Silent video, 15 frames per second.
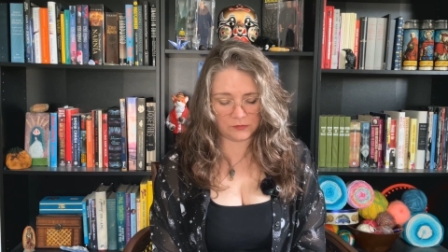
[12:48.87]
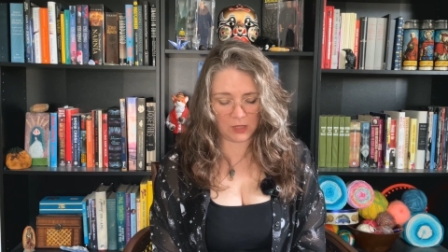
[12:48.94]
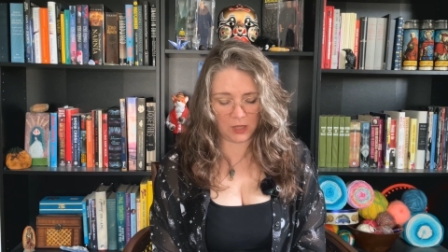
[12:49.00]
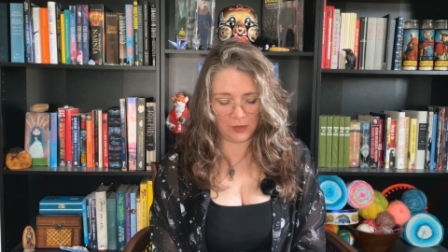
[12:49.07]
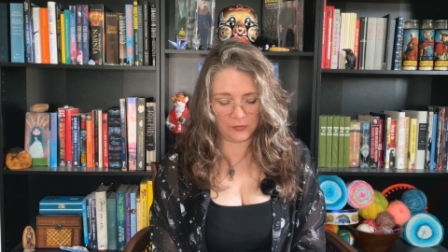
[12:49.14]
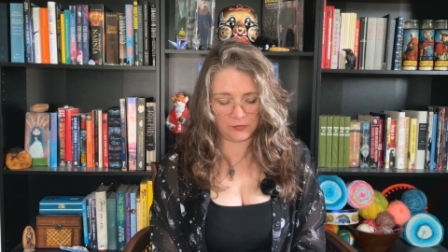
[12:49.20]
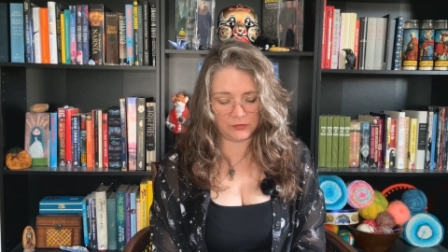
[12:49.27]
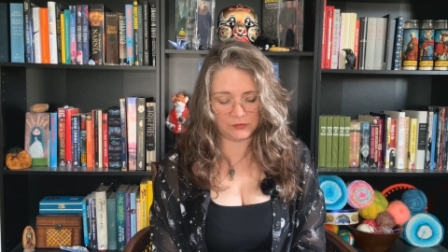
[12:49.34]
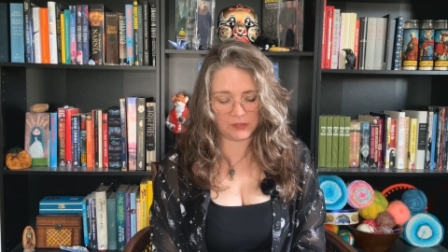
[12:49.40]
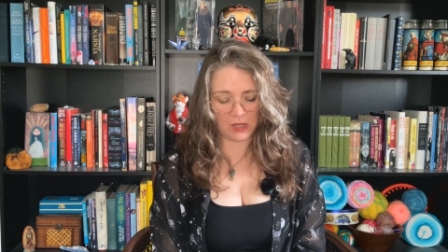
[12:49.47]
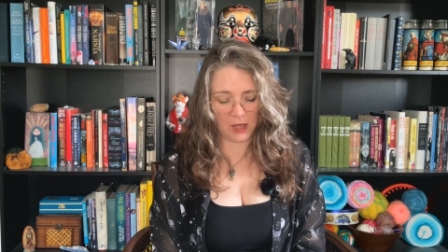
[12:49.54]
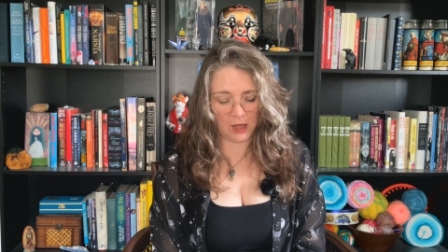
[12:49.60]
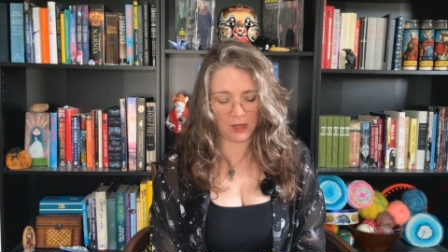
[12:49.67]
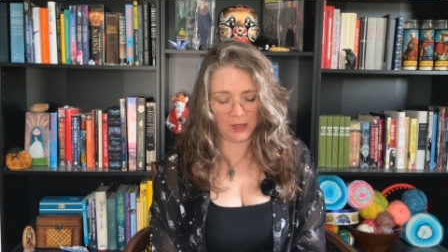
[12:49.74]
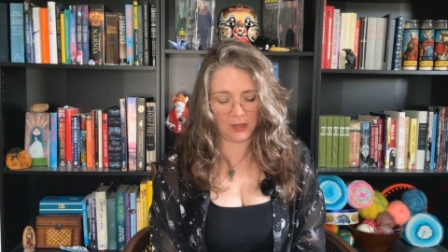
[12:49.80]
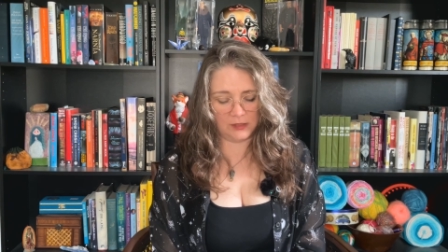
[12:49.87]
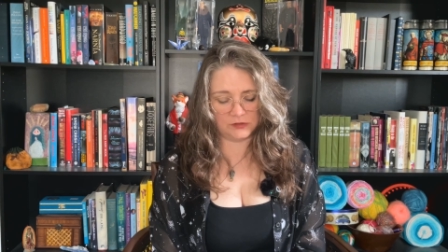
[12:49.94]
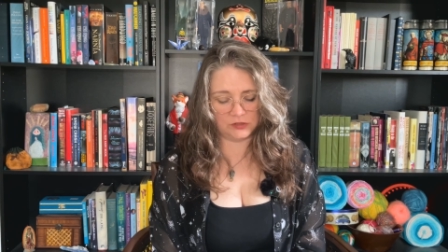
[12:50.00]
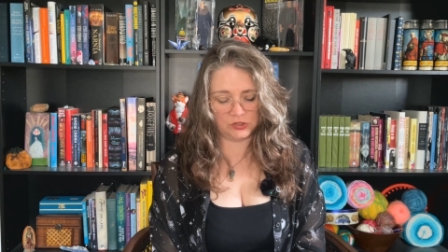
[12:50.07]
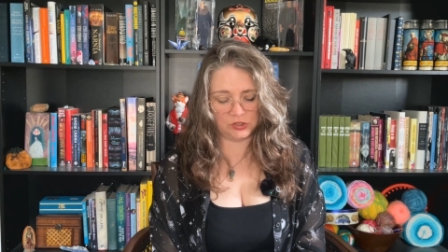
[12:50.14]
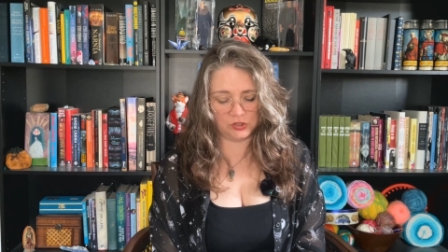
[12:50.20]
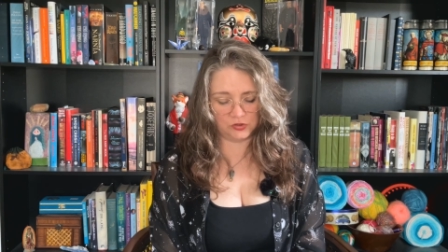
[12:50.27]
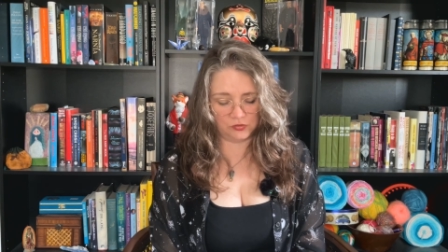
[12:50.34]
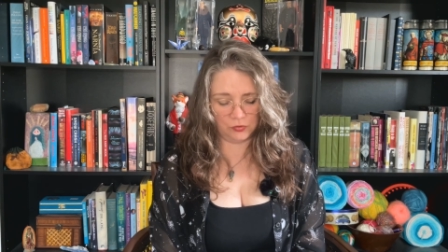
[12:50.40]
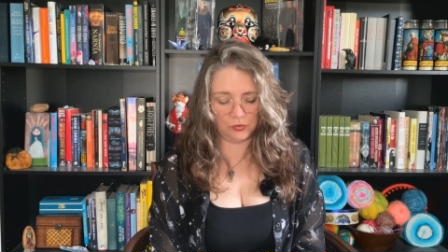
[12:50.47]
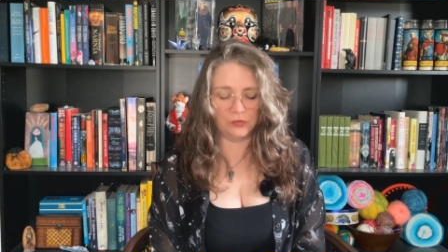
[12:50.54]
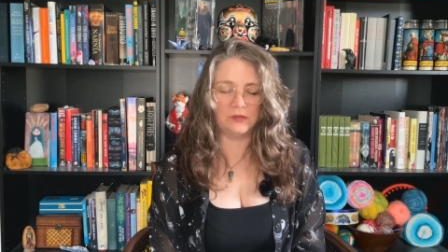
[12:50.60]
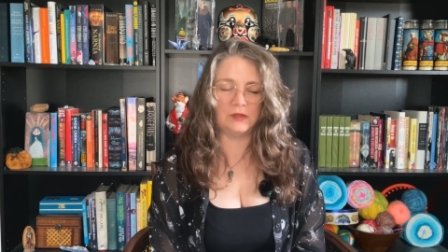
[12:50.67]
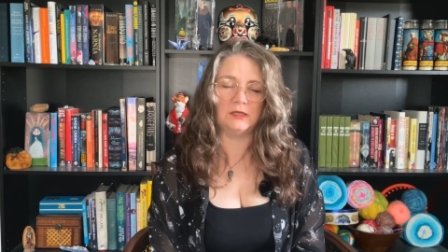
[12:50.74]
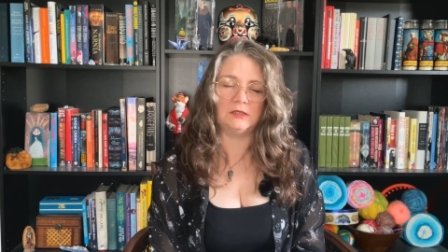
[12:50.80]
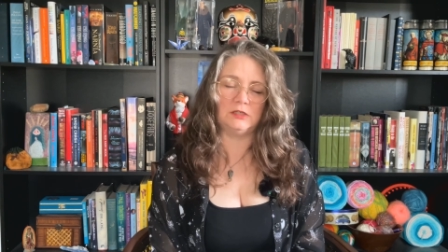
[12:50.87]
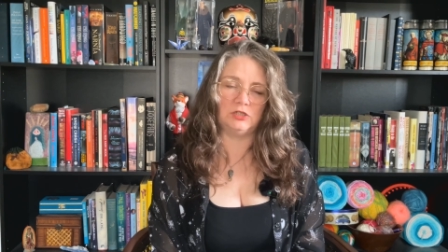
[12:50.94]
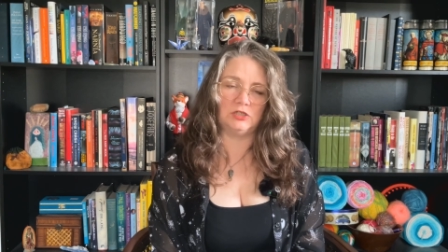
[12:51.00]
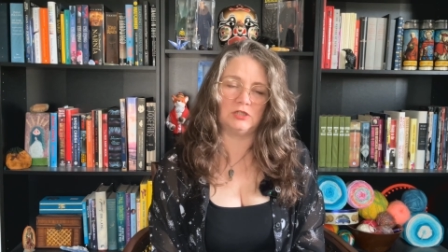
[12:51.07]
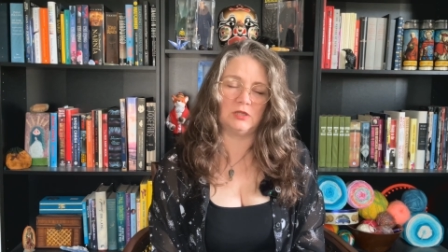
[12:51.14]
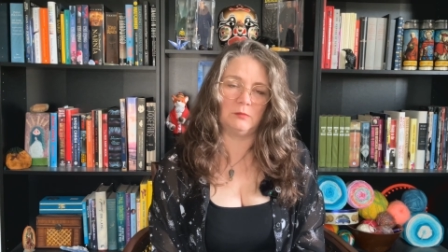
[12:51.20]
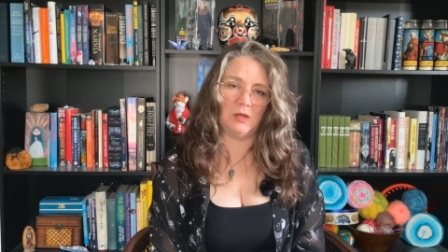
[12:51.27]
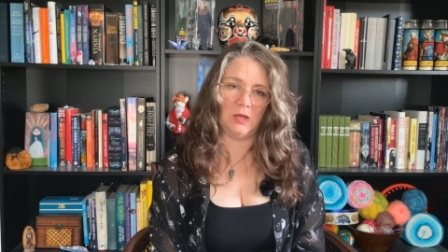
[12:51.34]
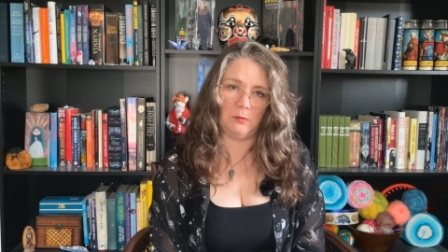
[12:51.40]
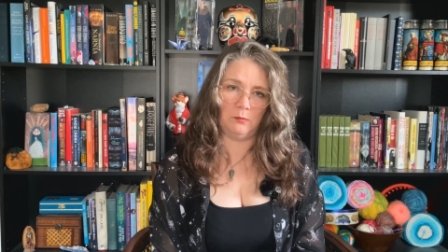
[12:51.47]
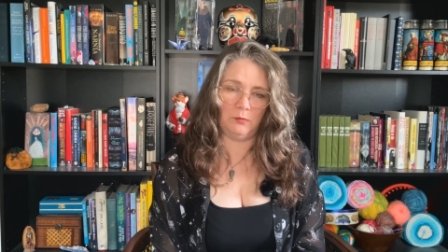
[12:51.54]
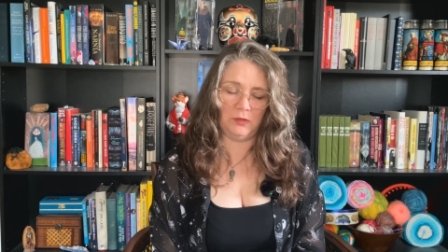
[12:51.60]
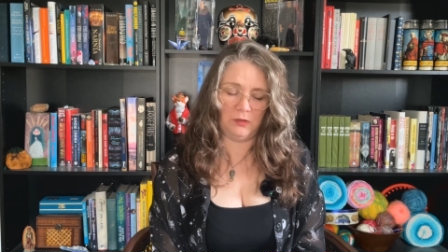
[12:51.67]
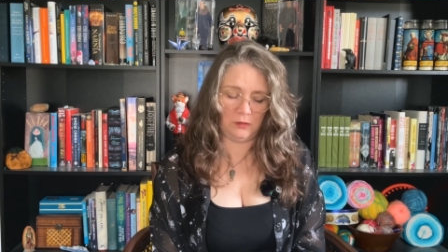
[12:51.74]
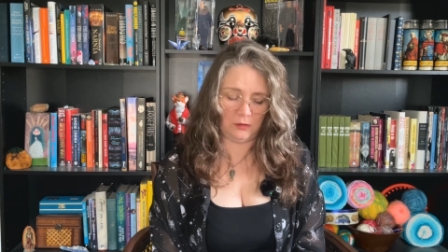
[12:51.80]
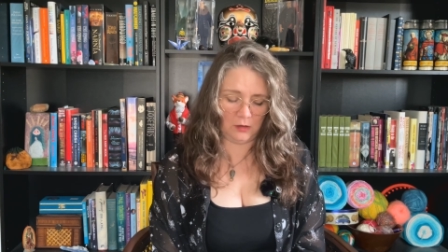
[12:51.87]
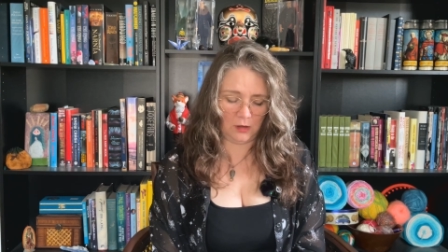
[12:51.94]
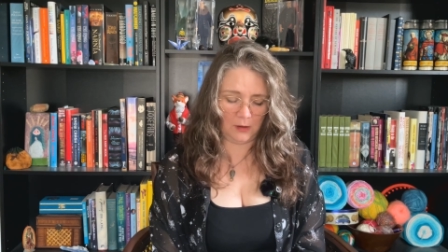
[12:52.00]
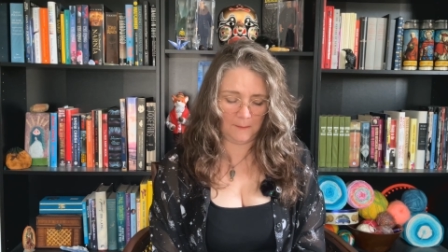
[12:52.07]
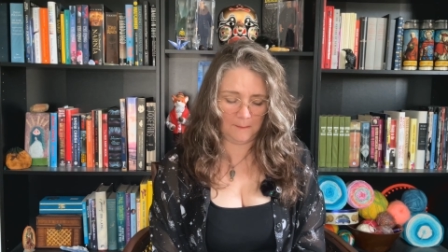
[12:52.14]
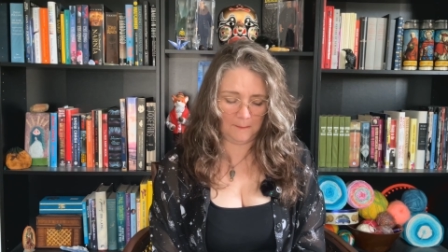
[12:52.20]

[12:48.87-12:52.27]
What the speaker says: others' eyes to truth. They teach them empathy.